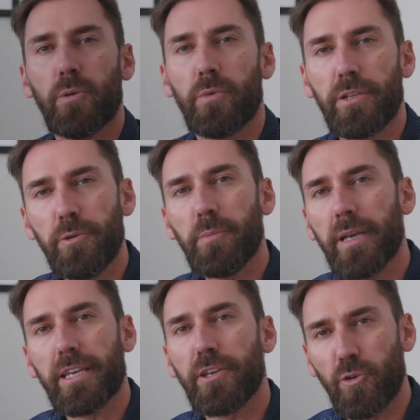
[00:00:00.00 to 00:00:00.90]
When you
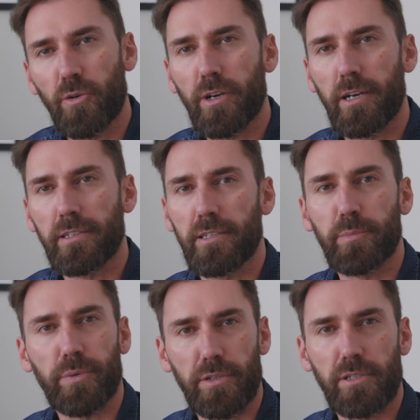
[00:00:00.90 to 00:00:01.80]
make your
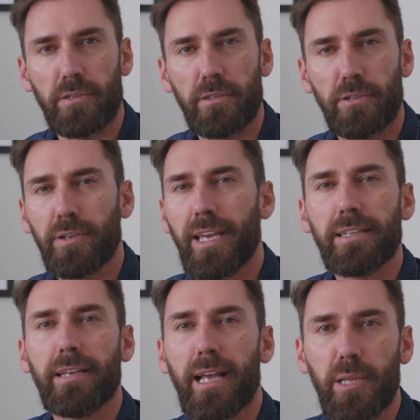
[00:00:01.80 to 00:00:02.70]
content personal, you
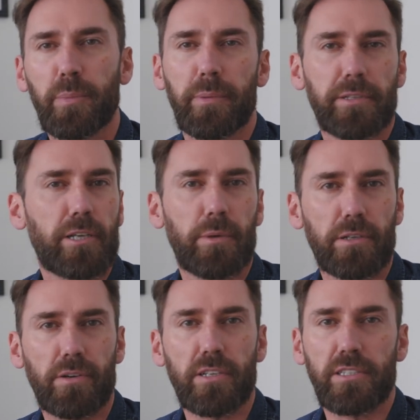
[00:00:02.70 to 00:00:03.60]
can't help but come
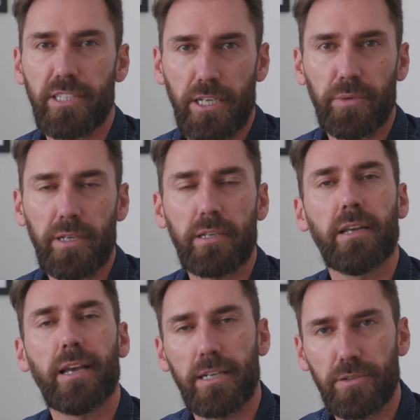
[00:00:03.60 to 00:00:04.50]
across genuine
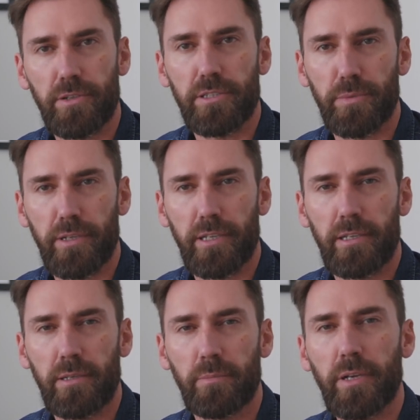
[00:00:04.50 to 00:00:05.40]
and trustworthy,
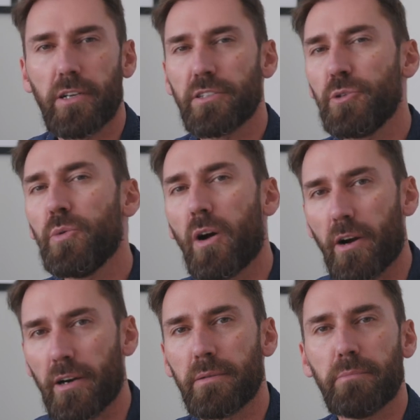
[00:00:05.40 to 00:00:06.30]
because you
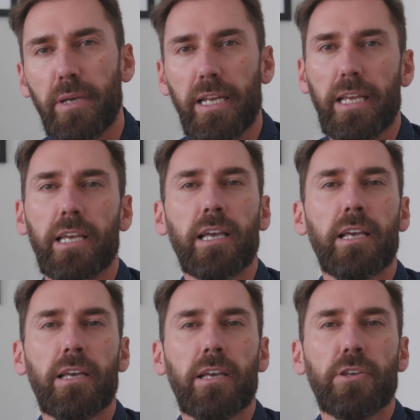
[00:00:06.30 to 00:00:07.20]
are, meaning
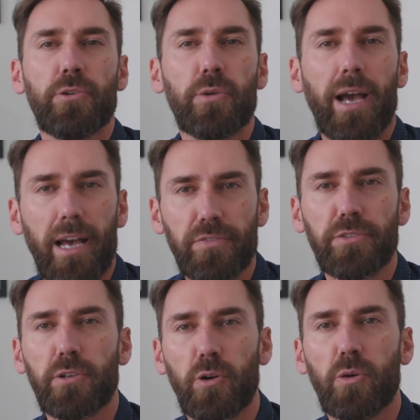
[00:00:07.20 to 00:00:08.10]
you have
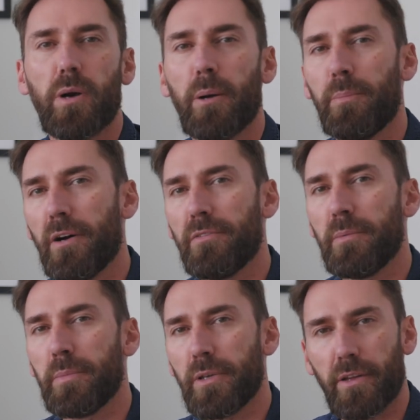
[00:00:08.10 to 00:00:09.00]
to go above
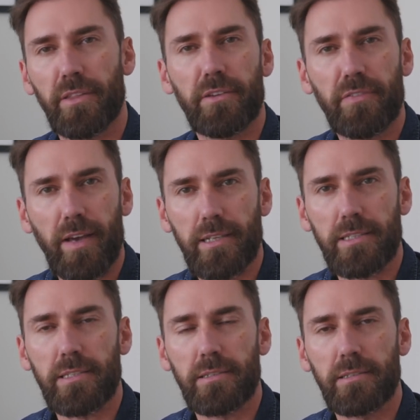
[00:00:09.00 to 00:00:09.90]
and beyond the
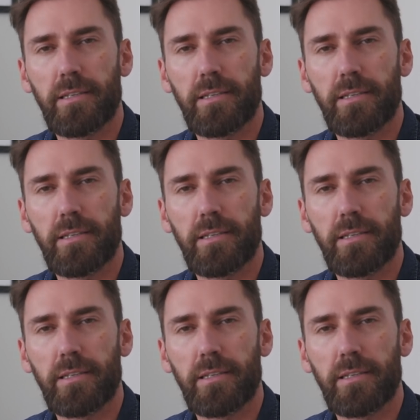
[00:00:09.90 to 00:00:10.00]
facts.